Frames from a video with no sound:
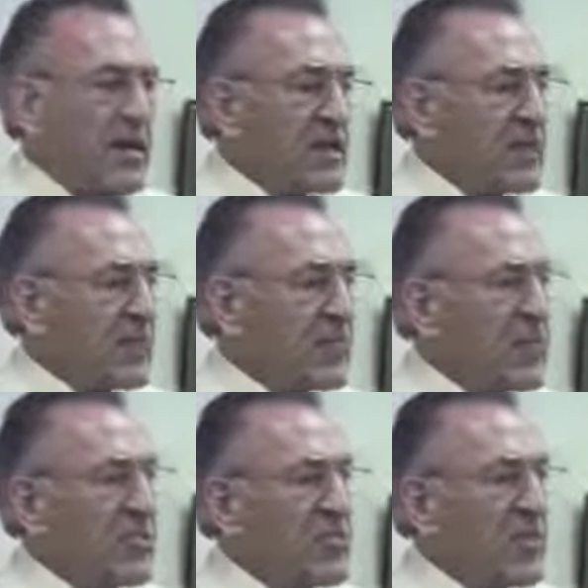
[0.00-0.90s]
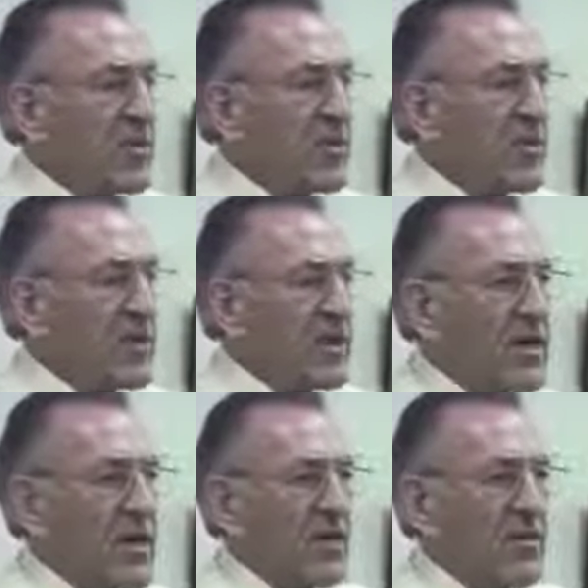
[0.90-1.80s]
and then bring you up
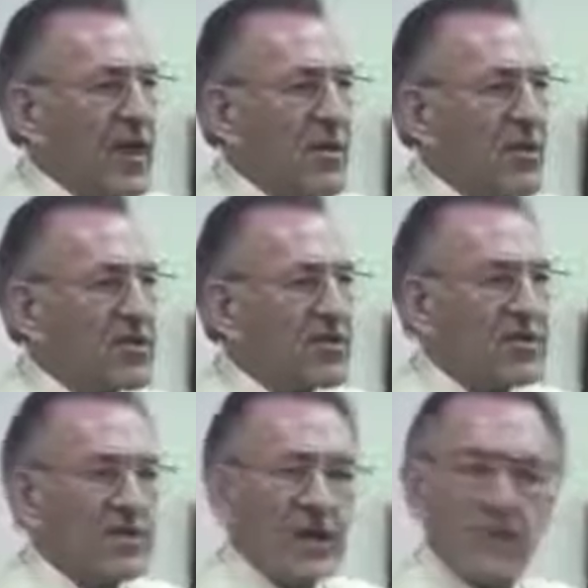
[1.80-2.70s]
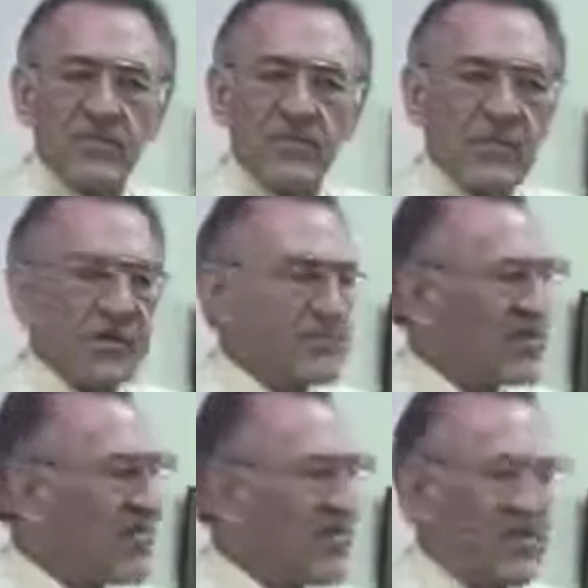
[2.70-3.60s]
looking like a rhinoceros, that'd be his
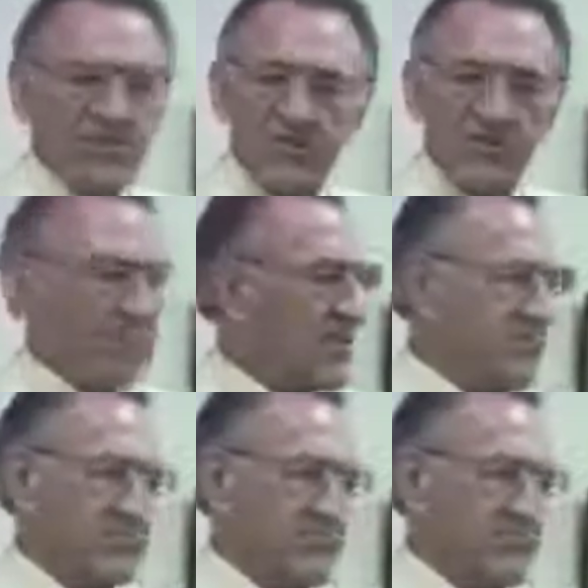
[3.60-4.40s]
privilege of doing it.